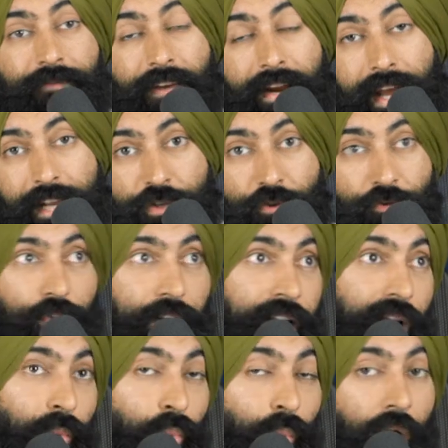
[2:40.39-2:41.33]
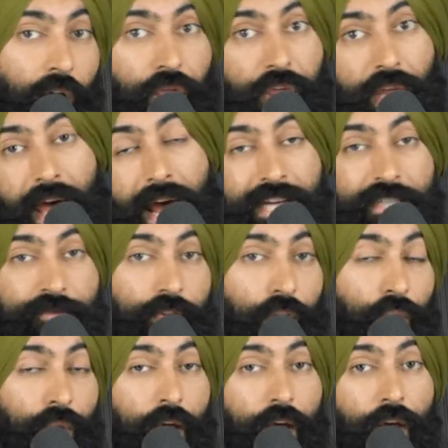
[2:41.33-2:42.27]
financial freedom, wealth, cash
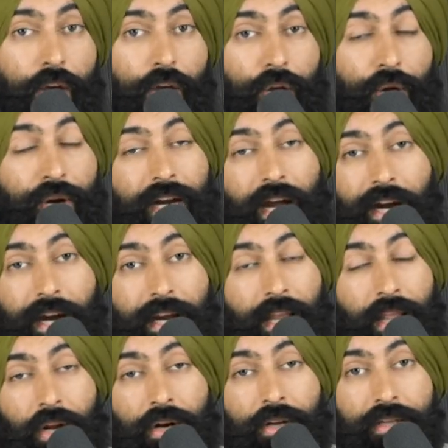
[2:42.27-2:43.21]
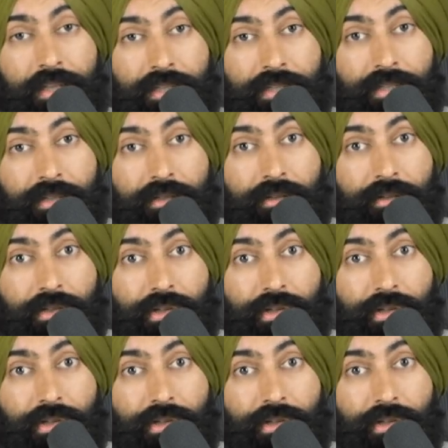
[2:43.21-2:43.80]
flow, you're not going to learn this.